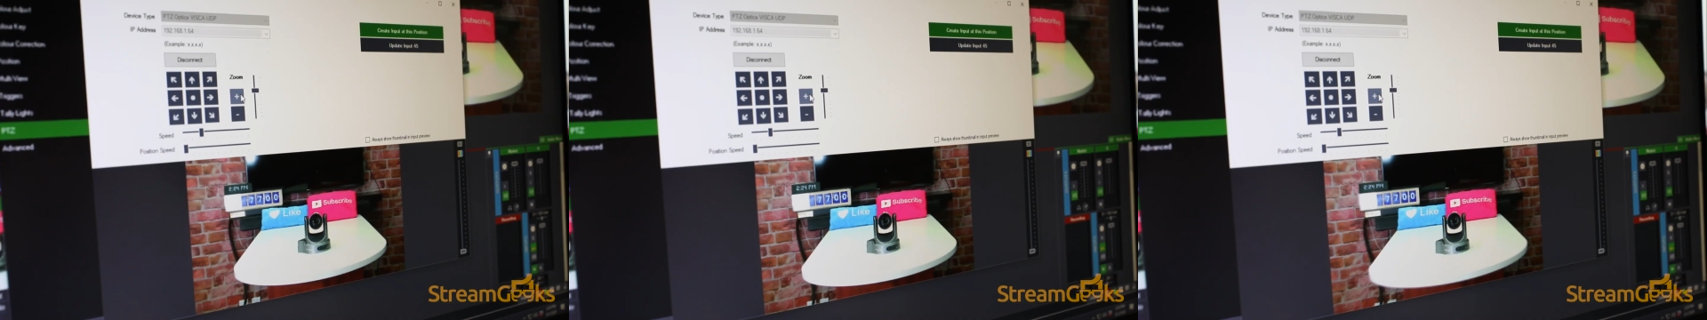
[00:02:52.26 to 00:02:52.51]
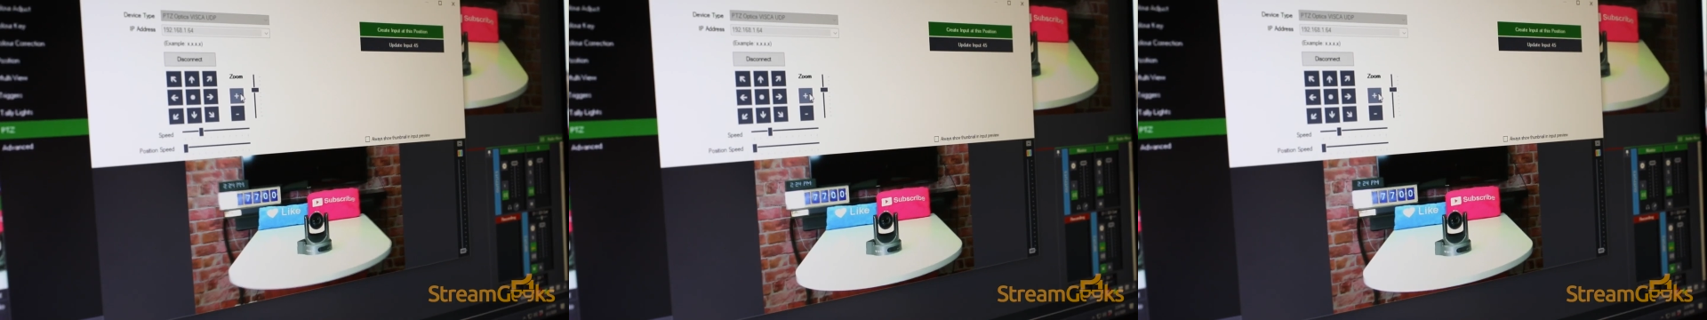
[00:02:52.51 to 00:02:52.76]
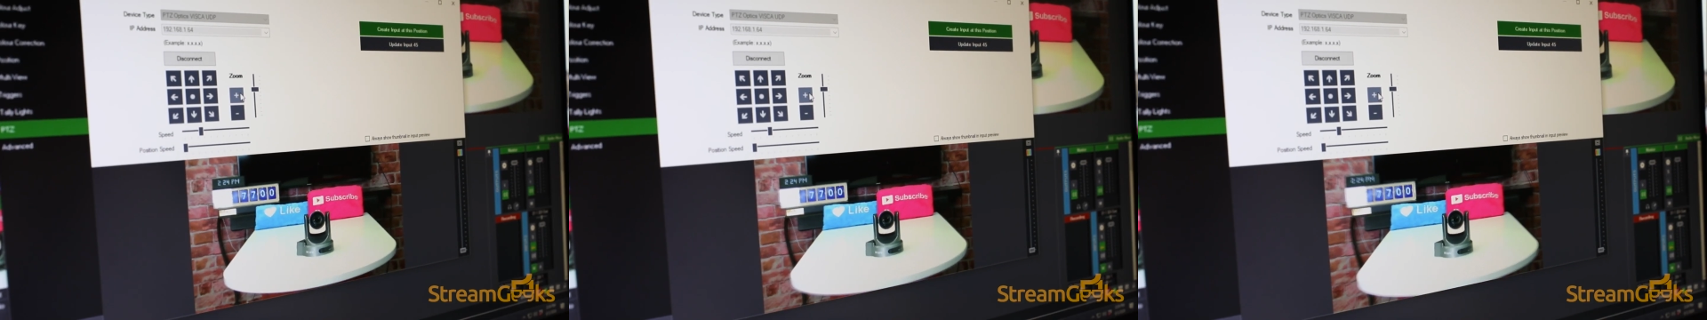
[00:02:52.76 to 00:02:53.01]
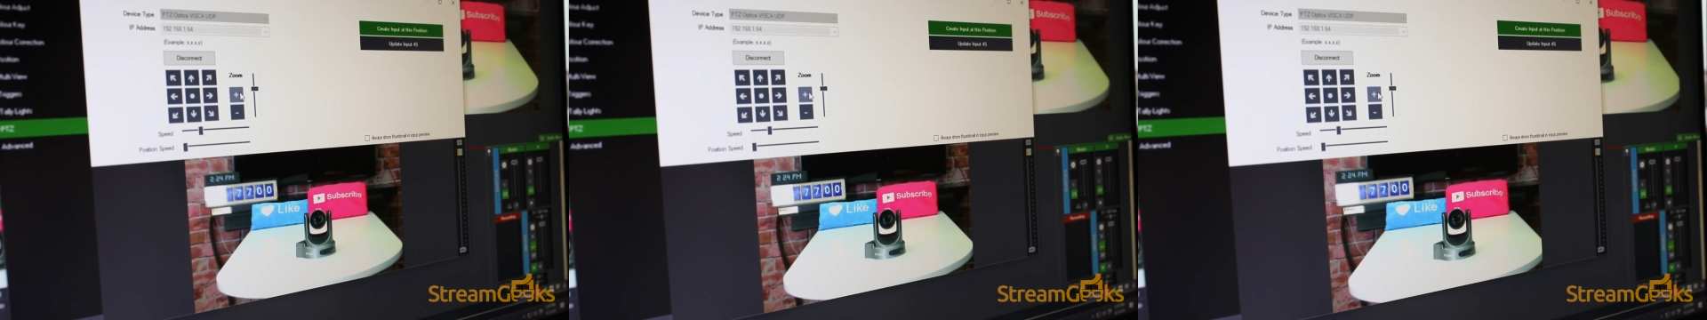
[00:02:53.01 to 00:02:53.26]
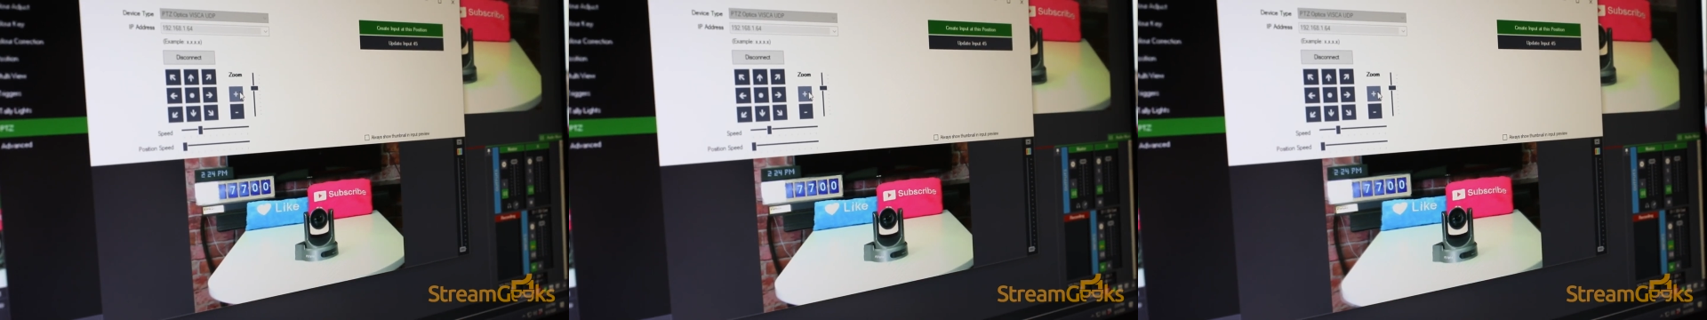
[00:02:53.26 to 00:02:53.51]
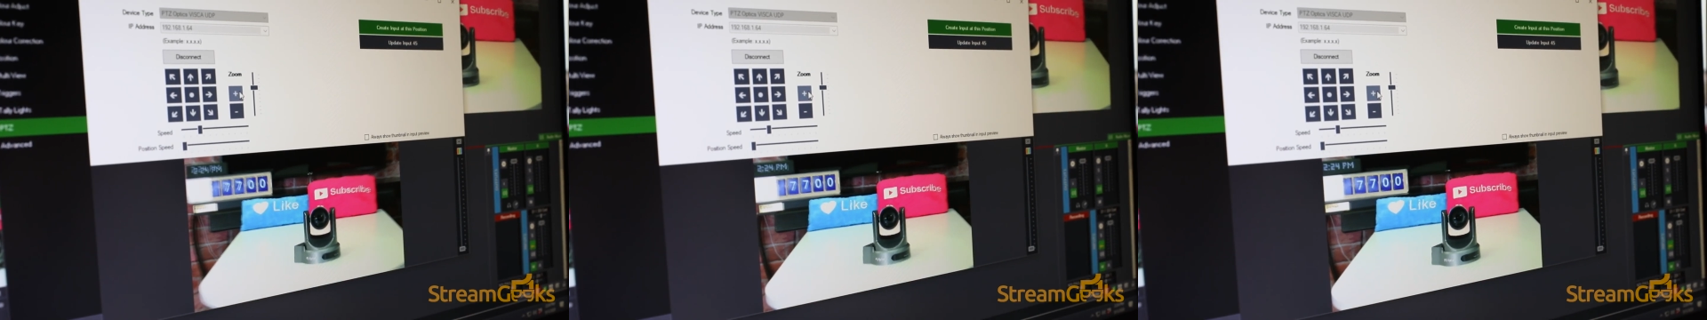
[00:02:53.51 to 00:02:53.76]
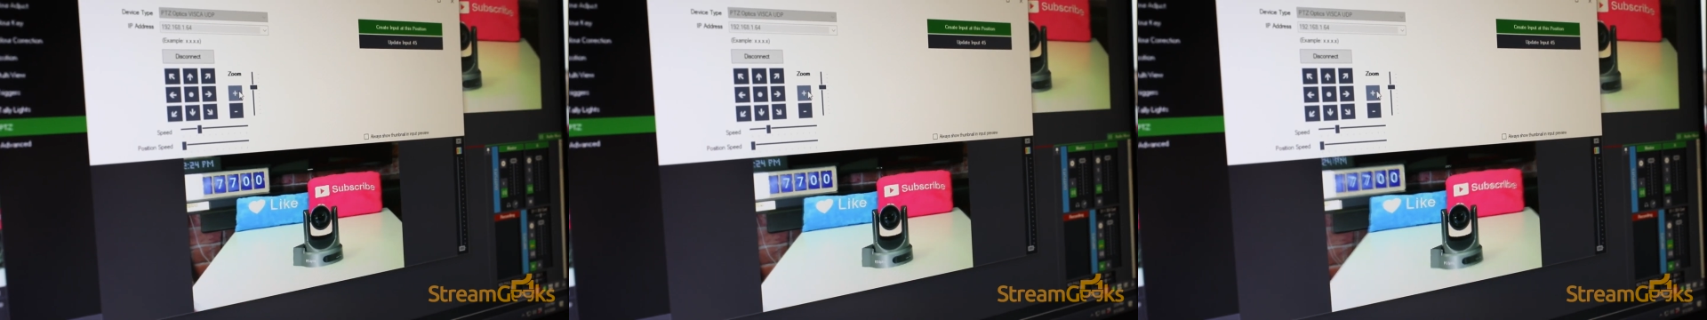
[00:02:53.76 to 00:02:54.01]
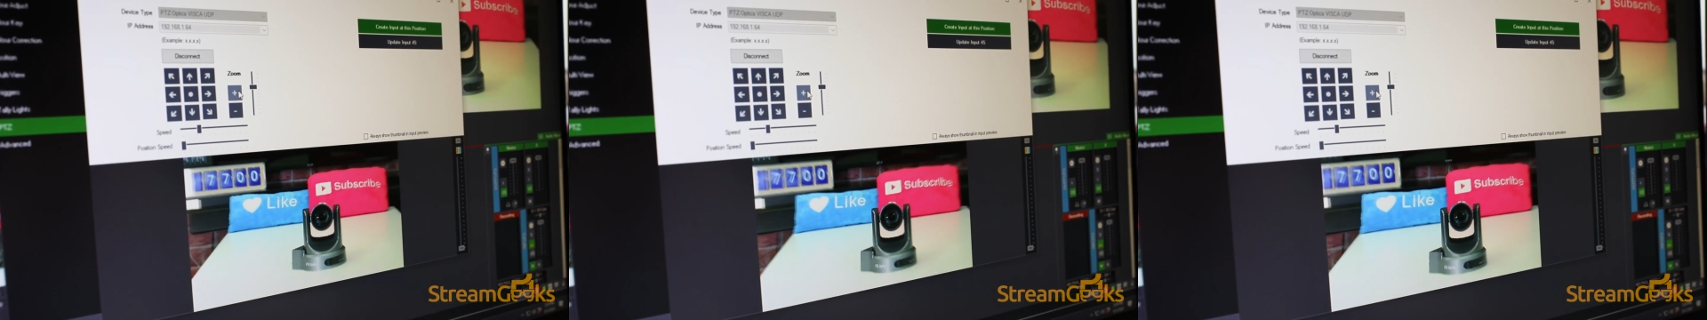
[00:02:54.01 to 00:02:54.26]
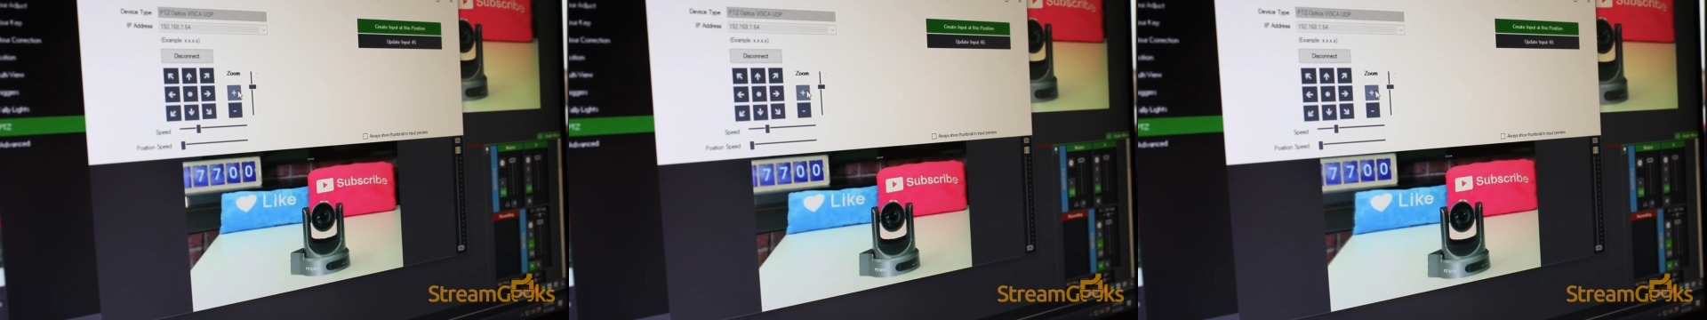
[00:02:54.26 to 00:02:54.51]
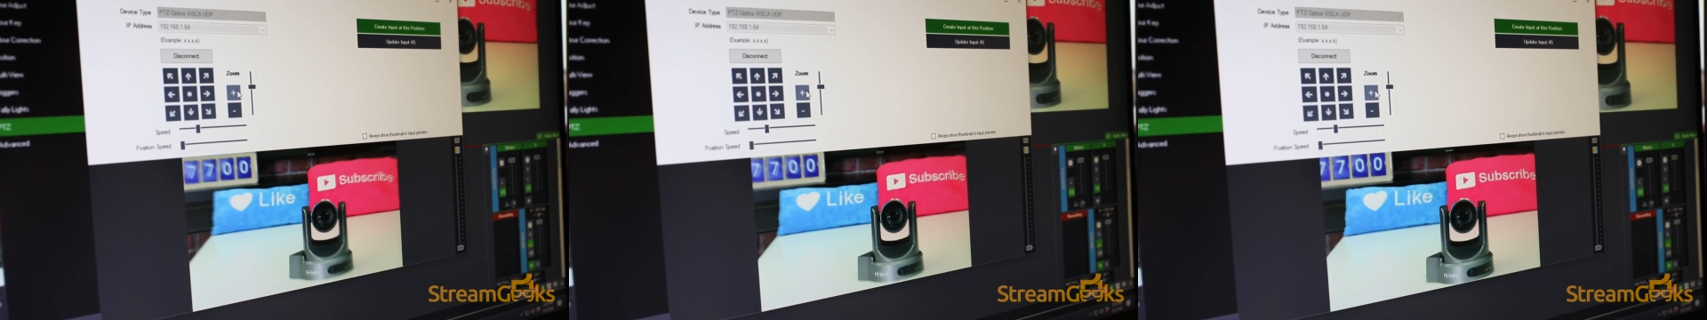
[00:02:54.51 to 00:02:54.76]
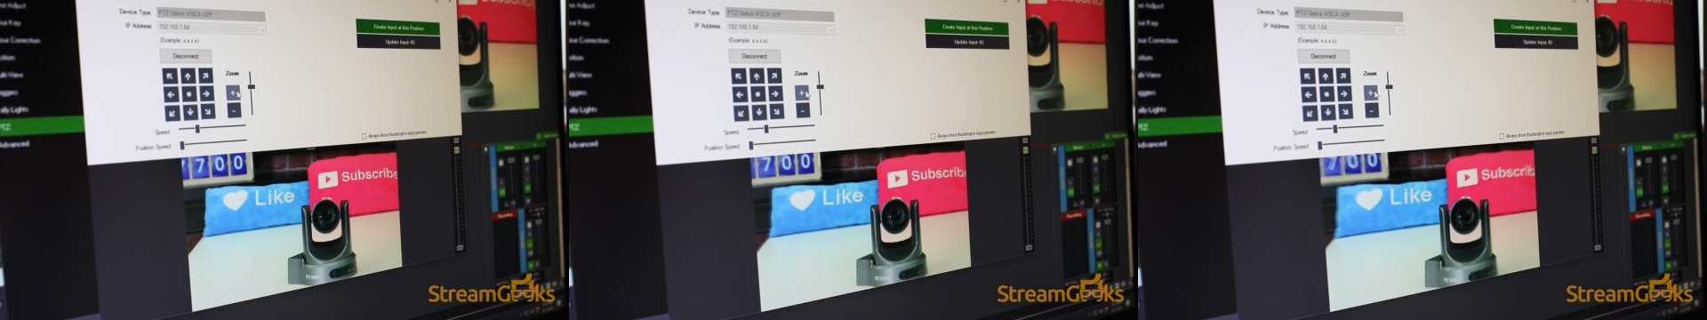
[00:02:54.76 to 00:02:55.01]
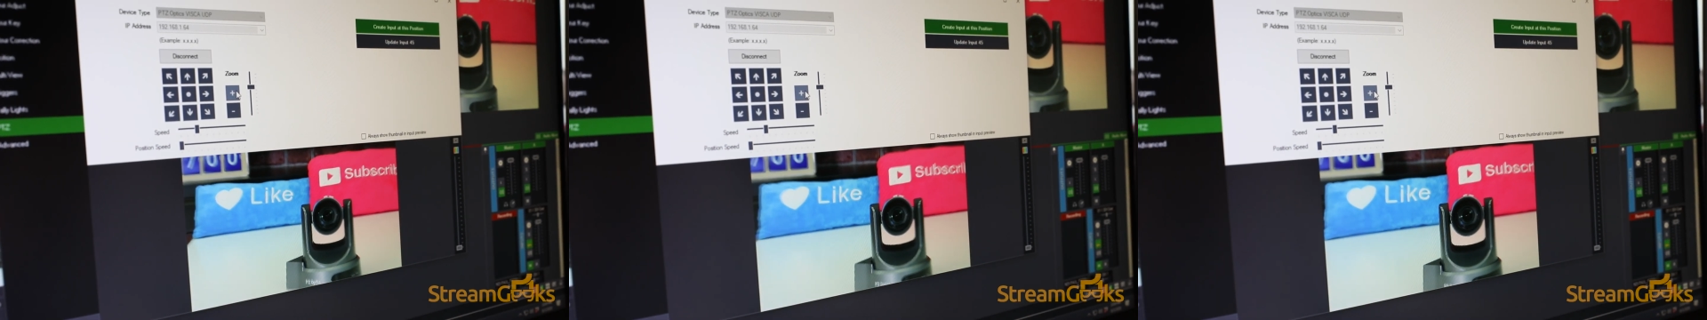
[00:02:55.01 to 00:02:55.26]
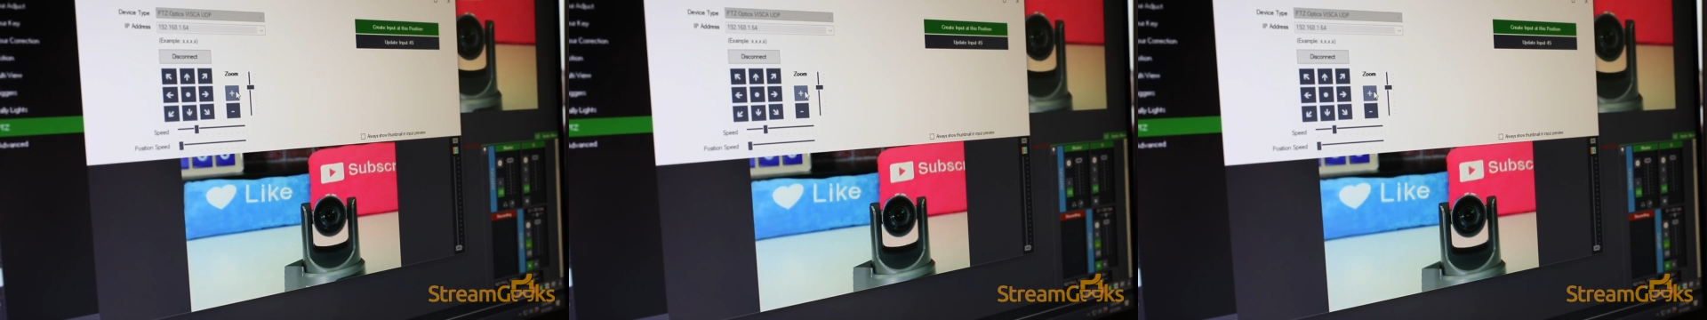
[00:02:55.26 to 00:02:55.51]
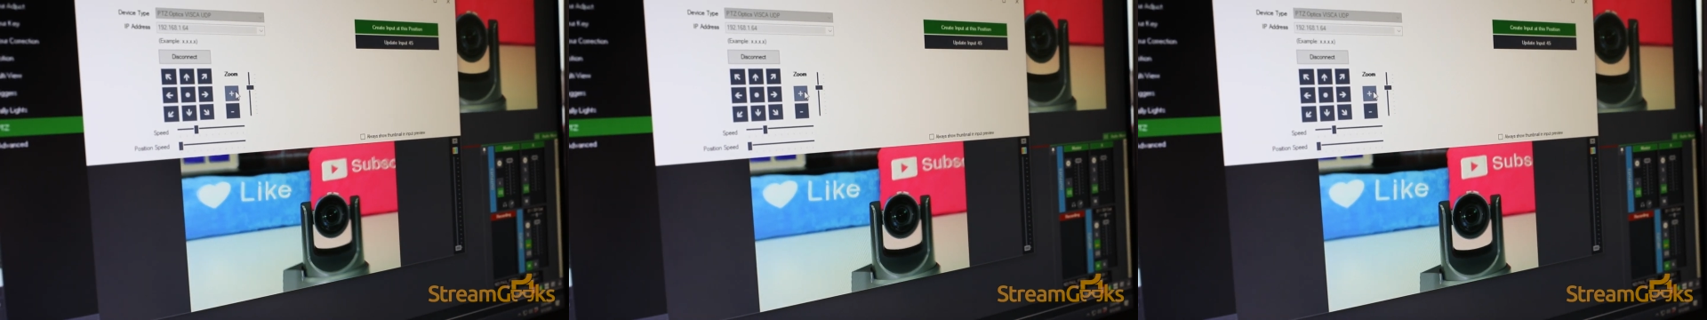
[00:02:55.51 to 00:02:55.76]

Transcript: [unreadable: no face in view]